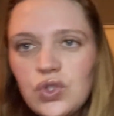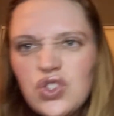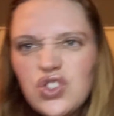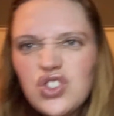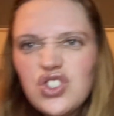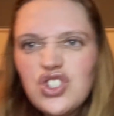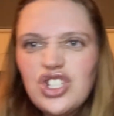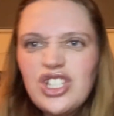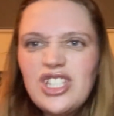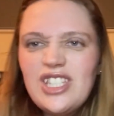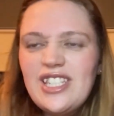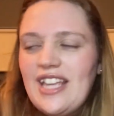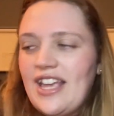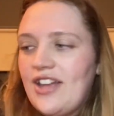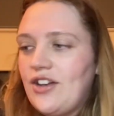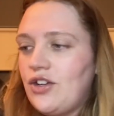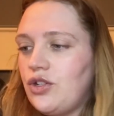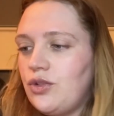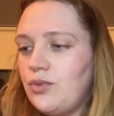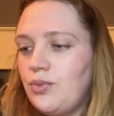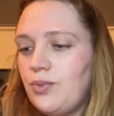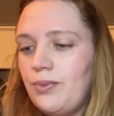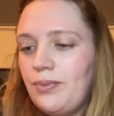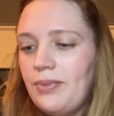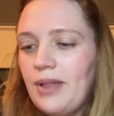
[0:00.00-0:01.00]
are just standard
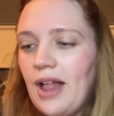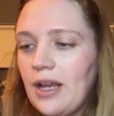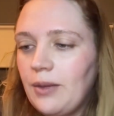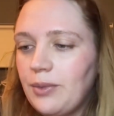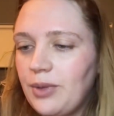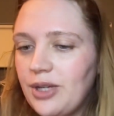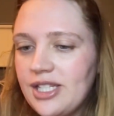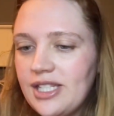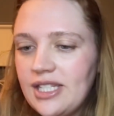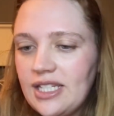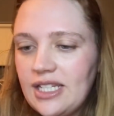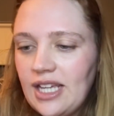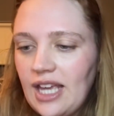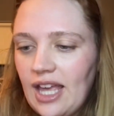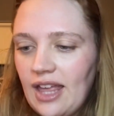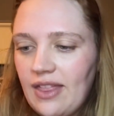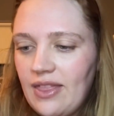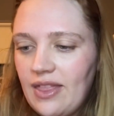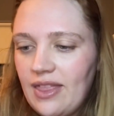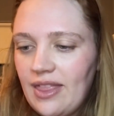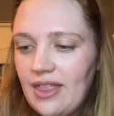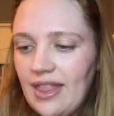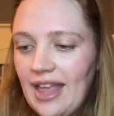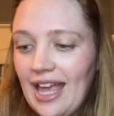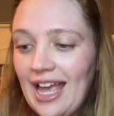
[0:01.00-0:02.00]
black pressing. And
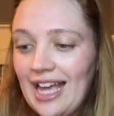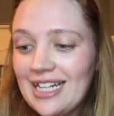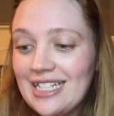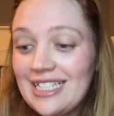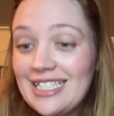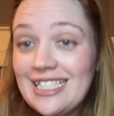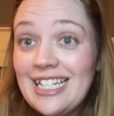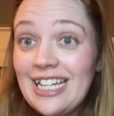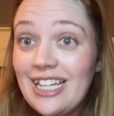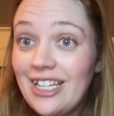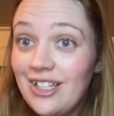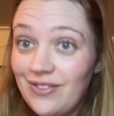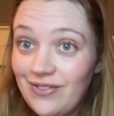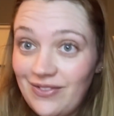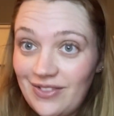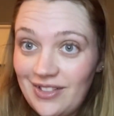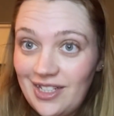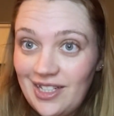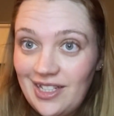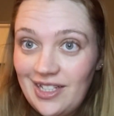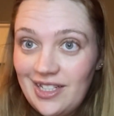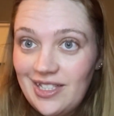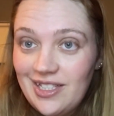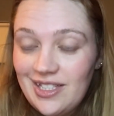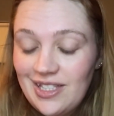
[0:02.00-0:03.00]
then they had a
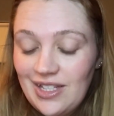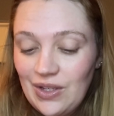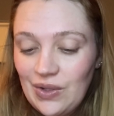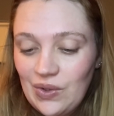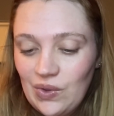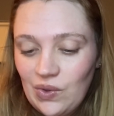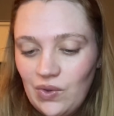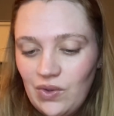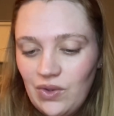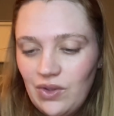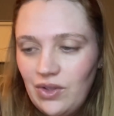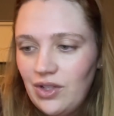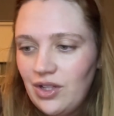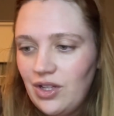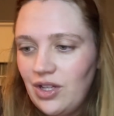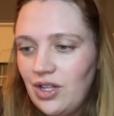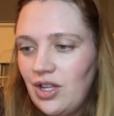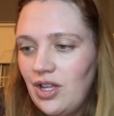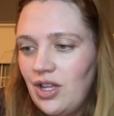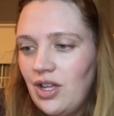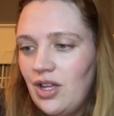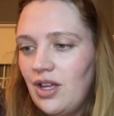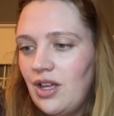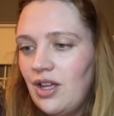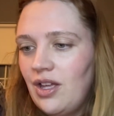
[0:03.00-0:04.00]
Tiffany single.
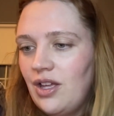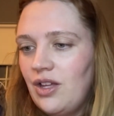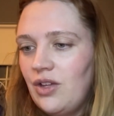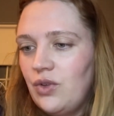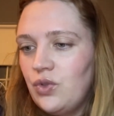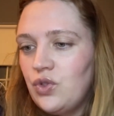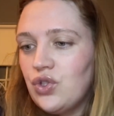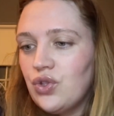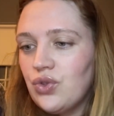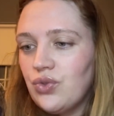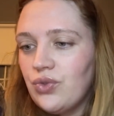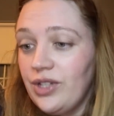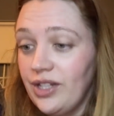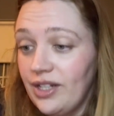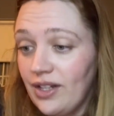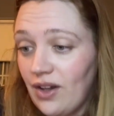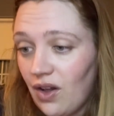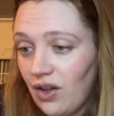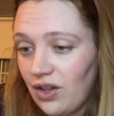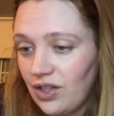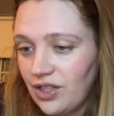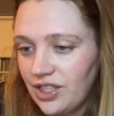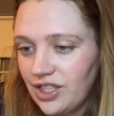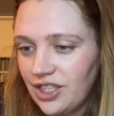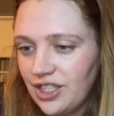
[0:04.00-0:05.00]
It's
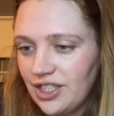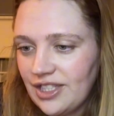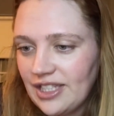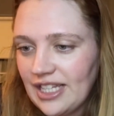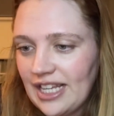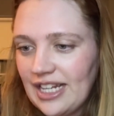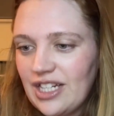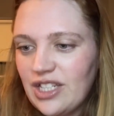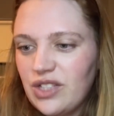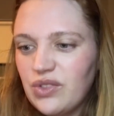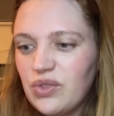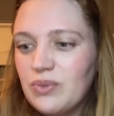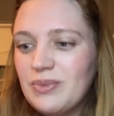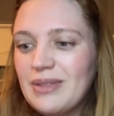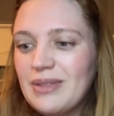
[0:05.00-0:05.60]
$3 and it's from